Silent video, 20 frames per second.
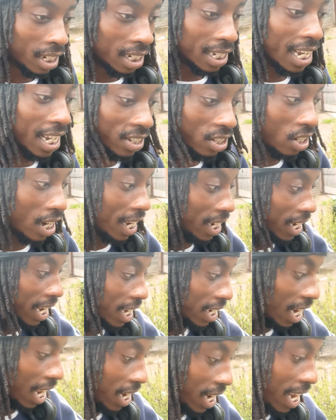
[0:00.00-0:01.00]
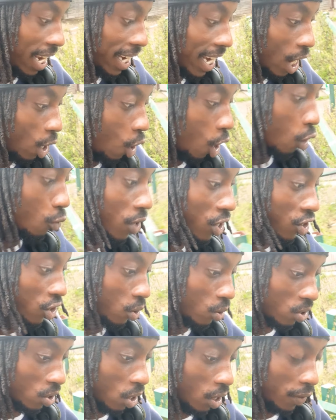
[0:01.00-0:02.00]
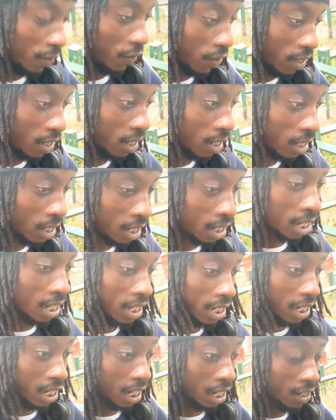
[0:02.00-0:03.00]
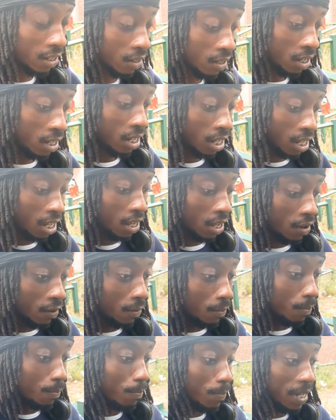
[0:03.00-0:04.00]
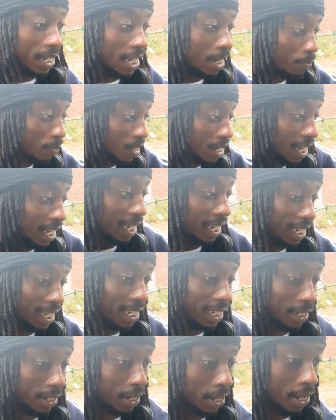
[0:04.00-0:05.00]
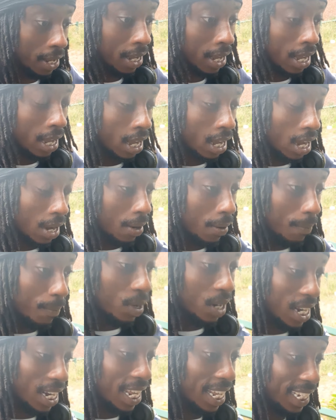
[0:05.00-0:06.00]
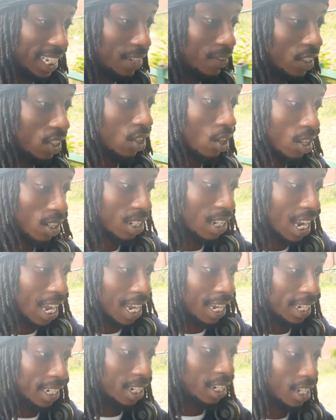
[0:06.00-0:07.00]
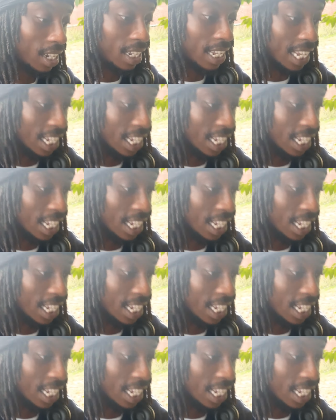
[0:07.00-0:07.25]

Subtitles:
yeah. So they get our original stuff, yeah, manipulated it, but then they give it to us like